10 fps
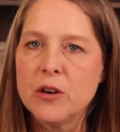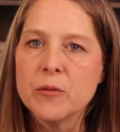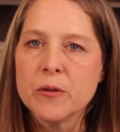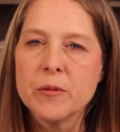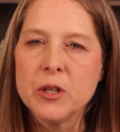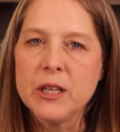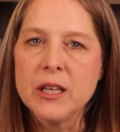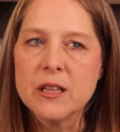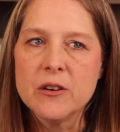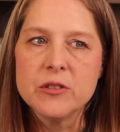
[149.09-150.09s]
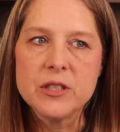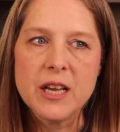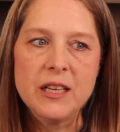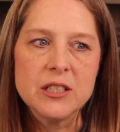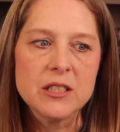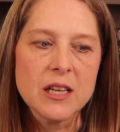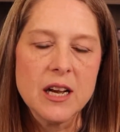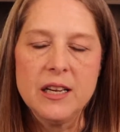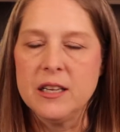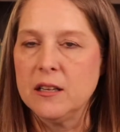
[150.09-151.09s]
were really close. They just
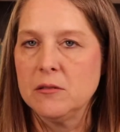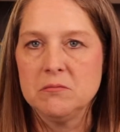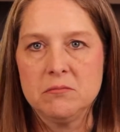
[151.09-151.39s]
kind of,